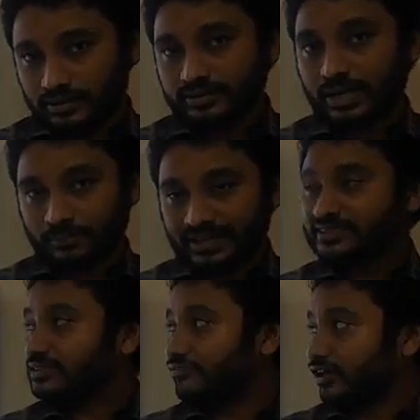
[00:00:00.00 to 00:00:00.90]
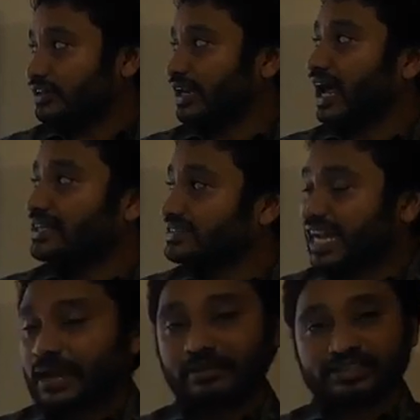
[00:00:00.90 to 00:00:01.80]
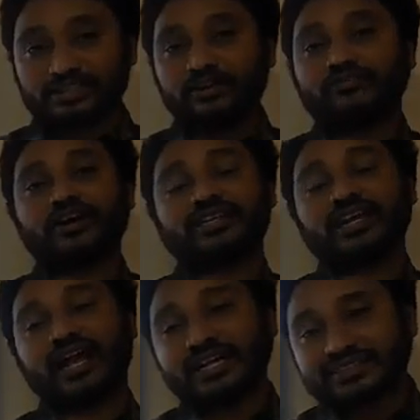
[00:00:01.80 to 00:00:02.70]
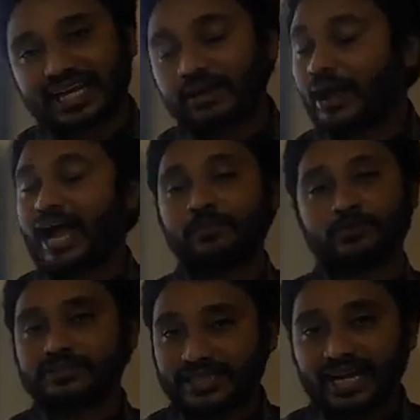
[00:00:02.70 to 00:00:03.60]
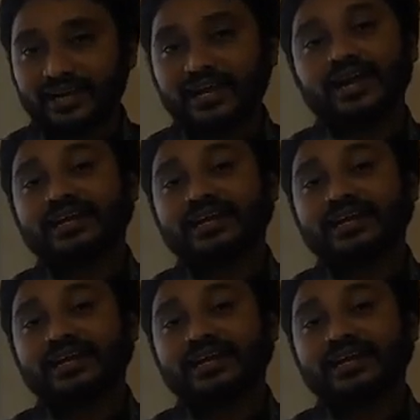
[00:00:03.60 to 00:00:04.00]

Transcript: That means for the last time, instead of for the last time, I have to say,